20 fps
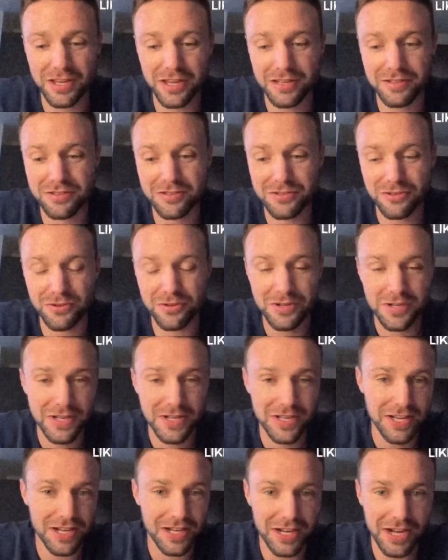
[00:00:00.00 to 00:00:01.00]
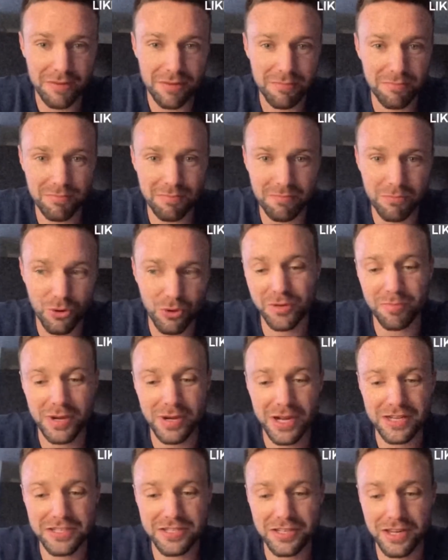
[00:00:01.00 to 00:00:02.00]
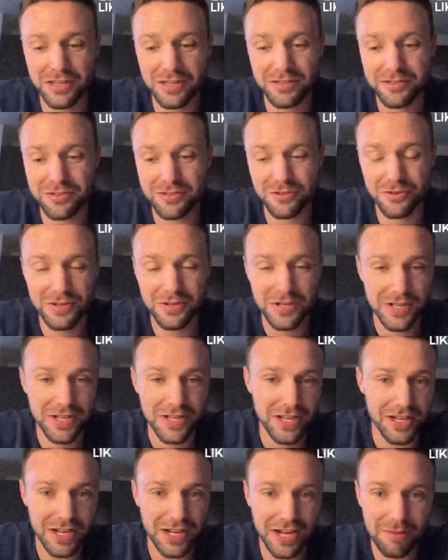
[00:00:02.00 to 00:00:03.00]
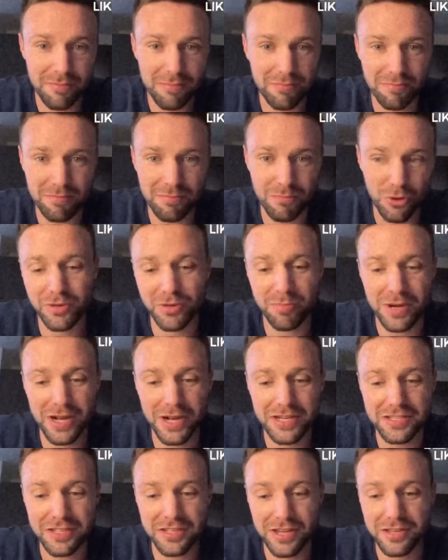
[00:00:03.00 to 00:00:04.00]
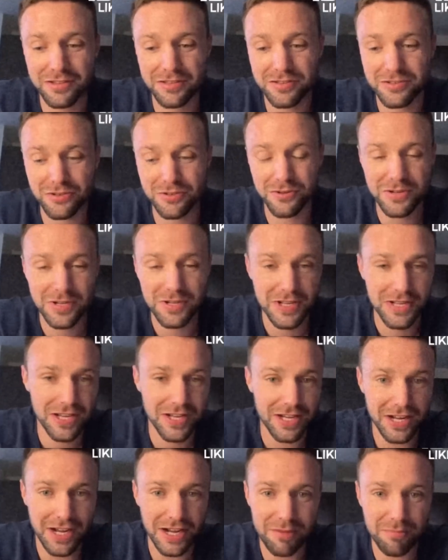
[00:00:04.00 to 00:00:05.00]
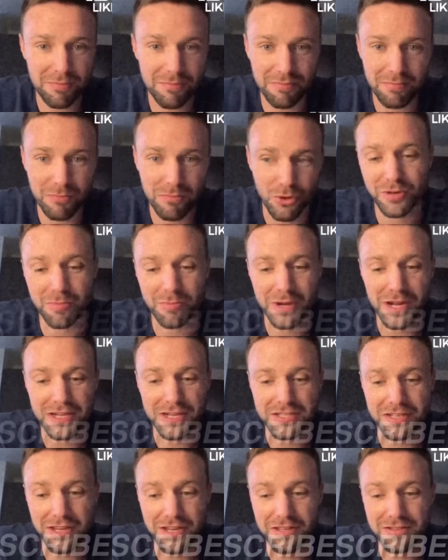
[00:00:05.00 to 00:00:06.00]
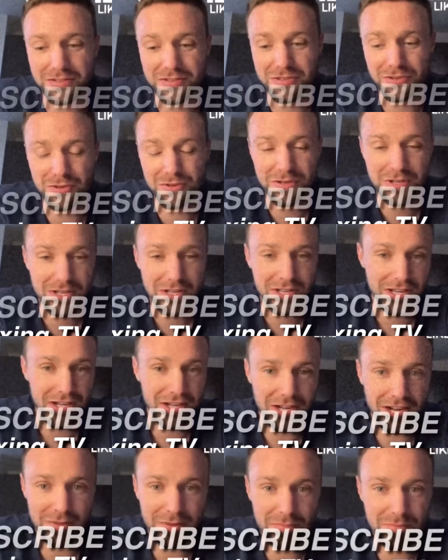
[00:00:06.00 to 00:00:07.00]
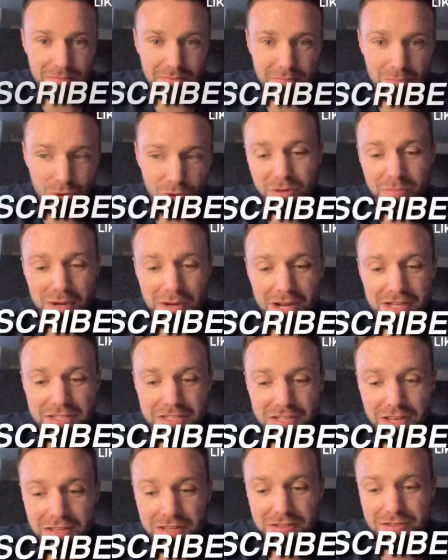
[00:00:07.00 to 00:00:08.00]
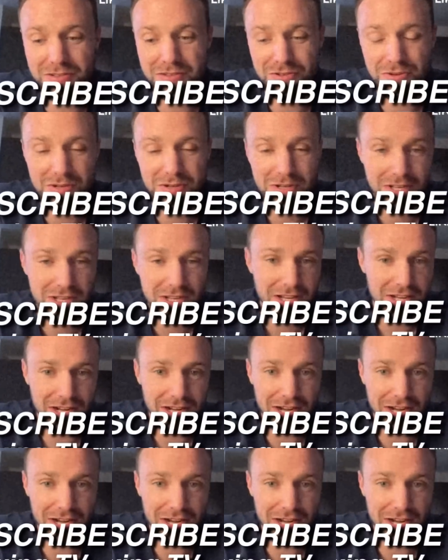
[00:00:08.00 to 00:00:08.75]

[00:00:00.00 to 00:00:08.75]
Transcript: But what will be shocking is when Josh Taylor shocks Teofimo Lopez and retires his little punk ass for good. Like, subscribe, holla at your boy. Peace out.